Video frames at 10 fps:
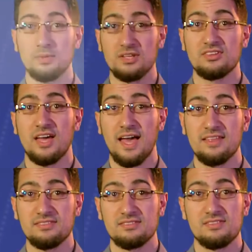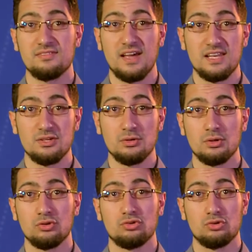be to add the value
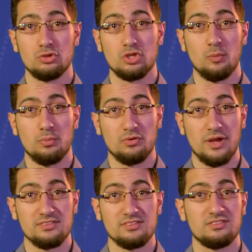to the operand